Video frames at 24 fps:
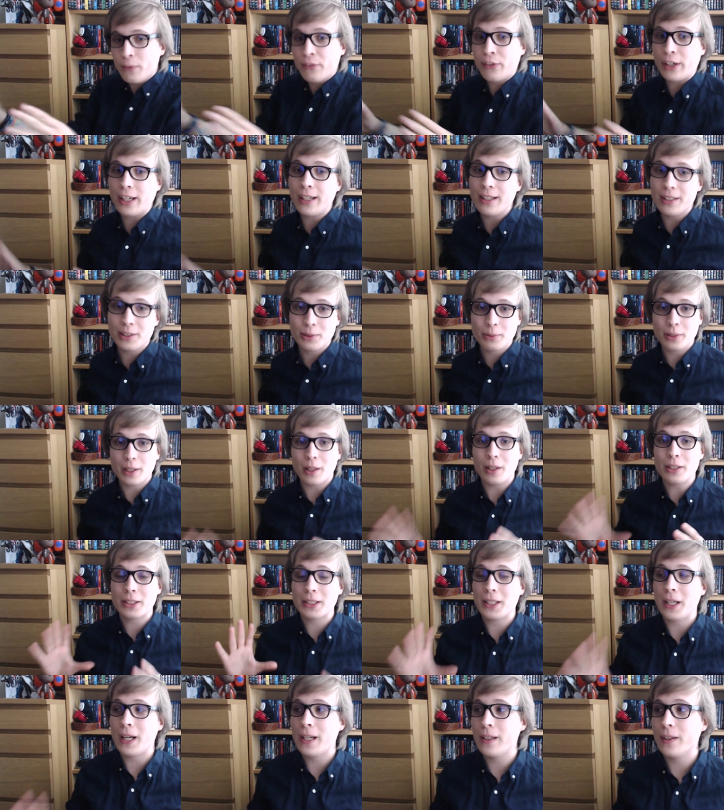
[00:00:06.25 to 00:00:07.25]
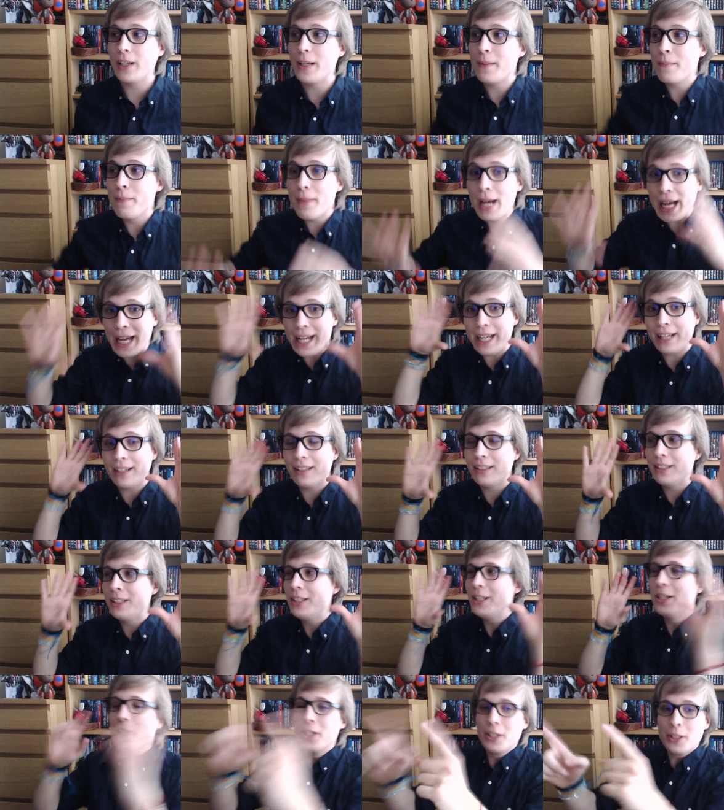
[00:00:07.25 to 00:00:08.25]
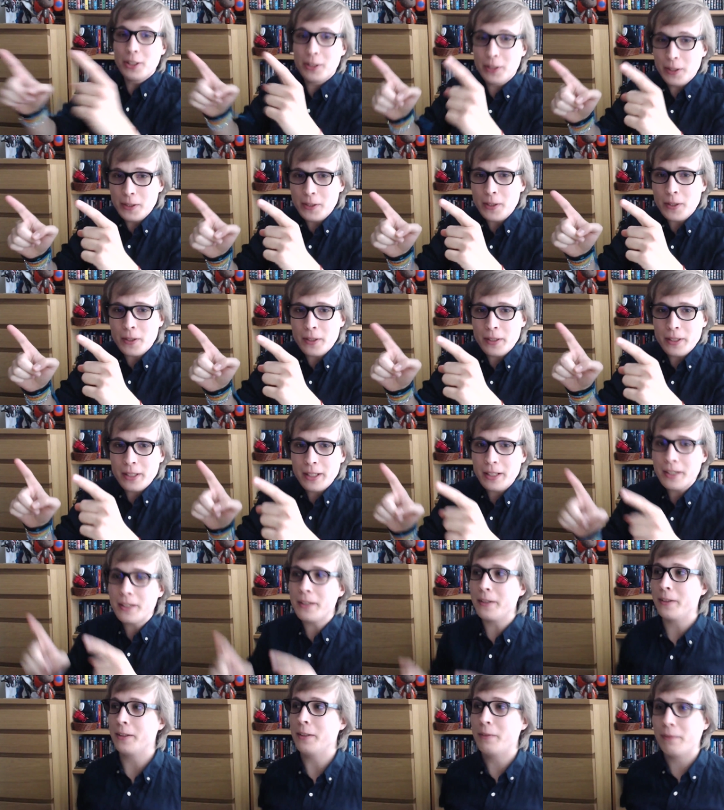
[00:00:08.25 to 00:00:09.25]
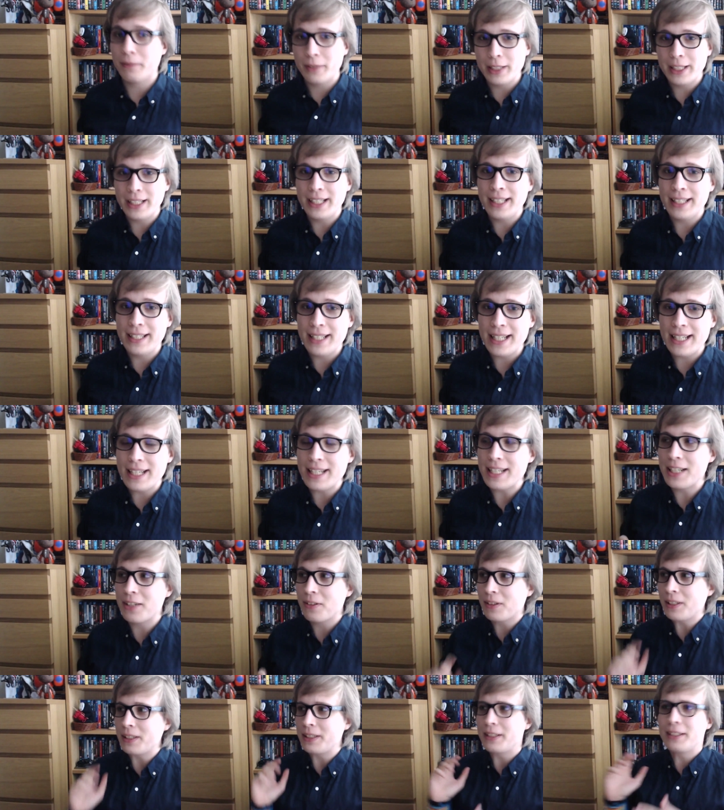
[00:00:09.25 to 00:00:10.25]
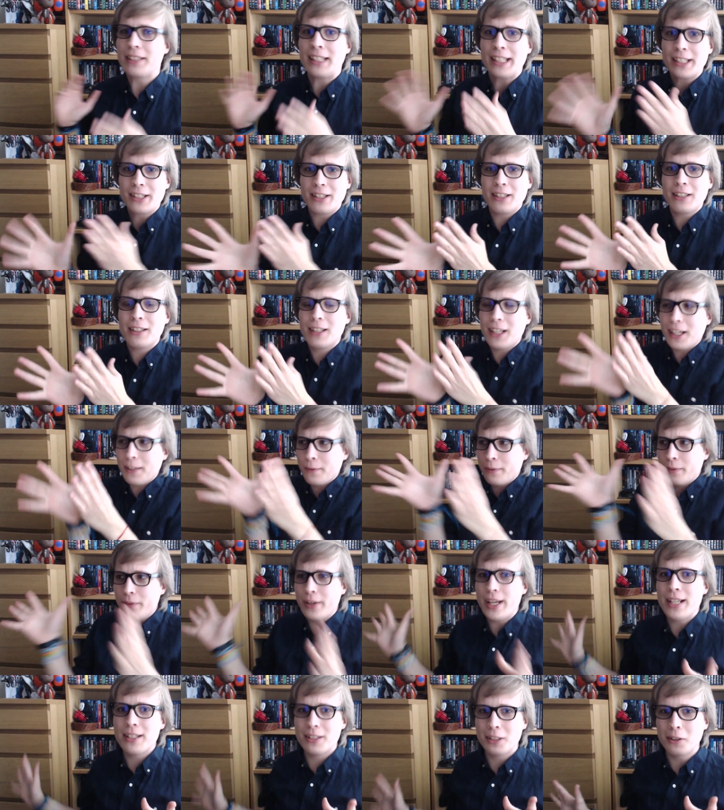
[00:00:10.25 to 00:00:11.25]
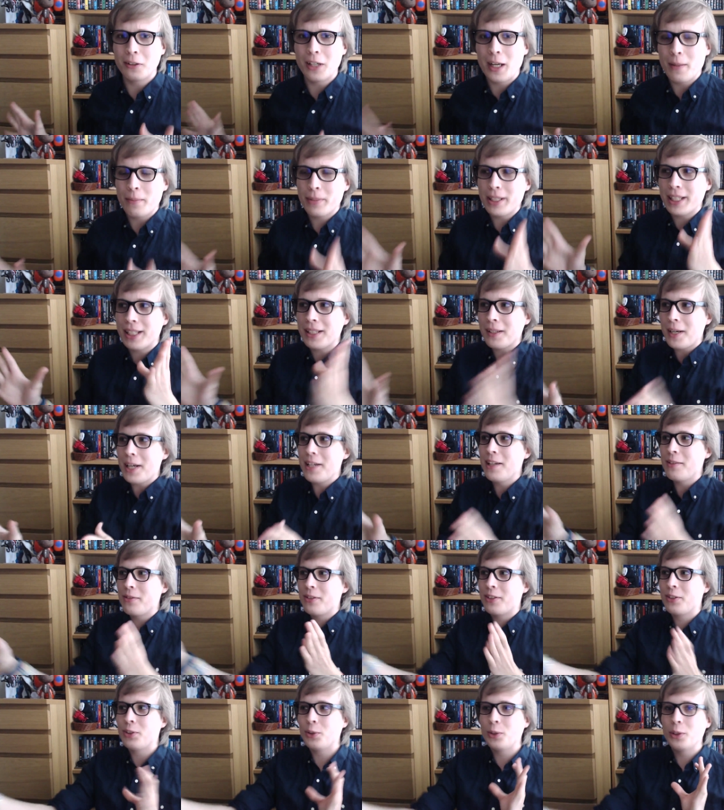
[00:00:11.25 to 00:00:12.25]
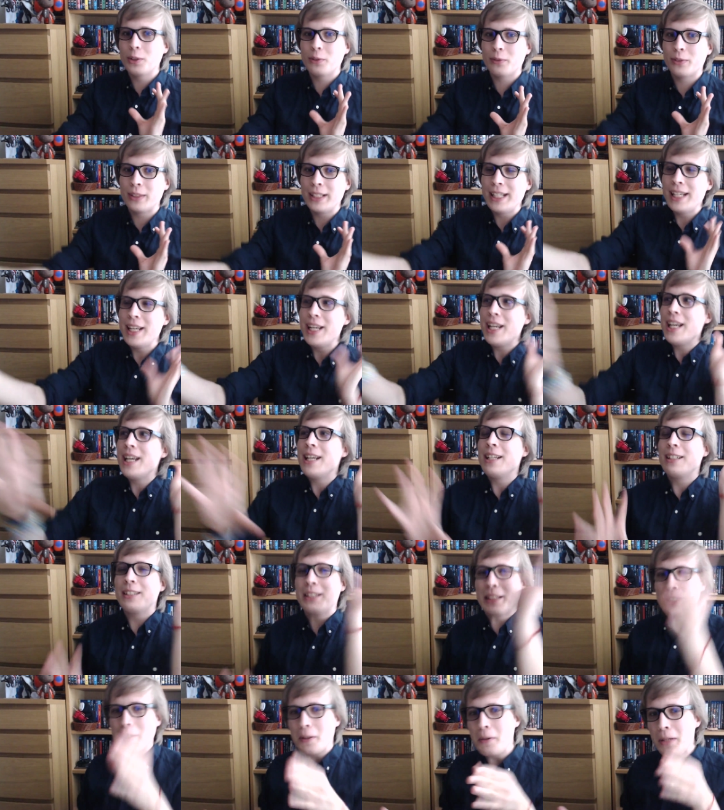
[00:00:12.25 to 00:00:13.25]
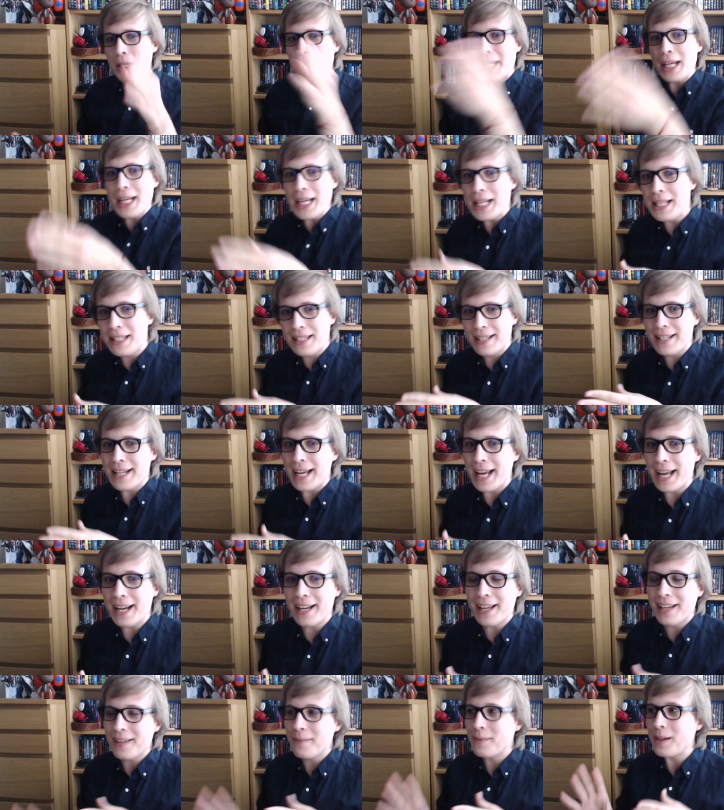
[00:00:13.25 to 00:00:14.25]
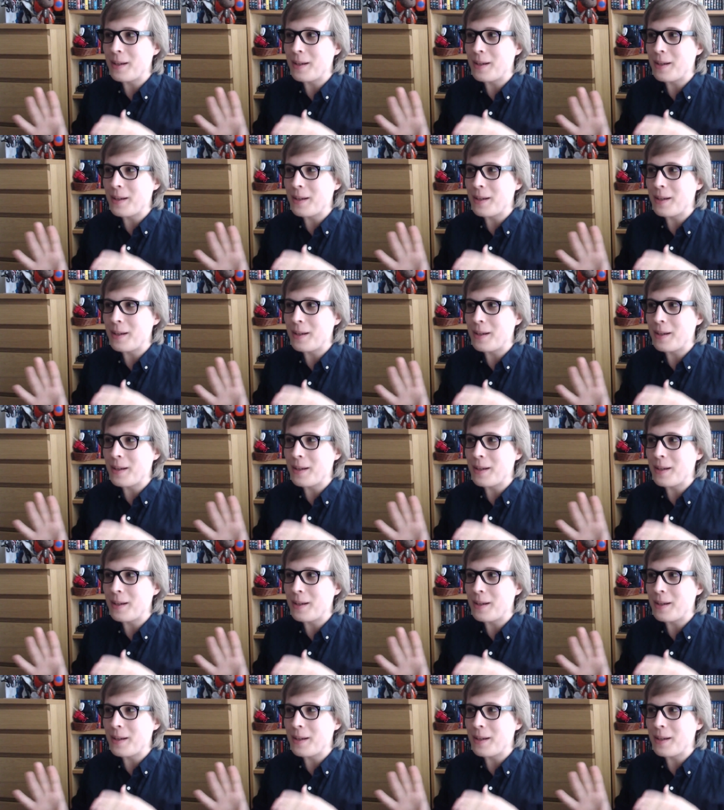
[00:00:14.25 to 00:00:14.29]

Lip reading: Ferris wheel. I was kind of like, mate, good on you, you freaking did it. Granted, you actually confessed to it, but you kind of sort of slowly hinted at it.